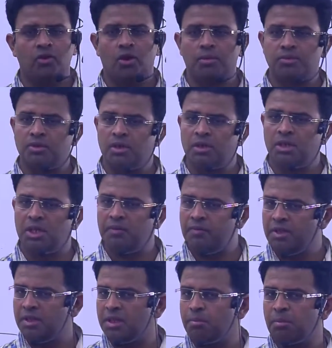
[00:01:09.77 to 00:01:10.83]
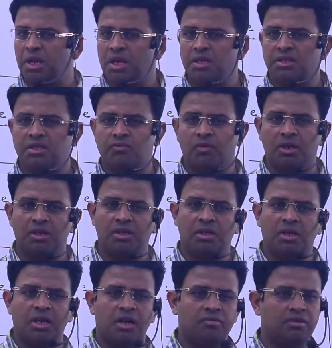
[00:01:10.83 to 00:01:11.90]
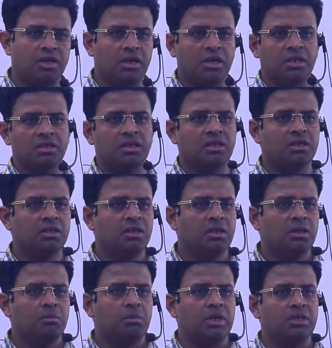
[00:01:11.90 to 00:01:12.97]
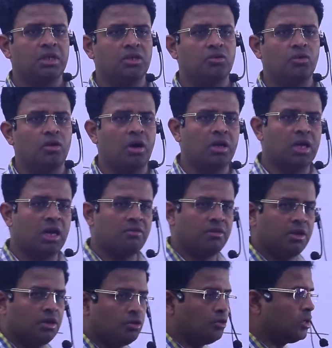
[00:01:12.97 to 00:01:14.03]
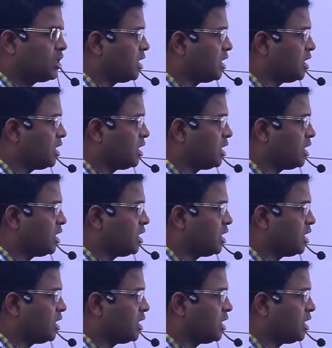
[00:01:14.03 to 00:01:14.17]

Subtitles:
optional, giving the mains 1 year after another, but they do not have a good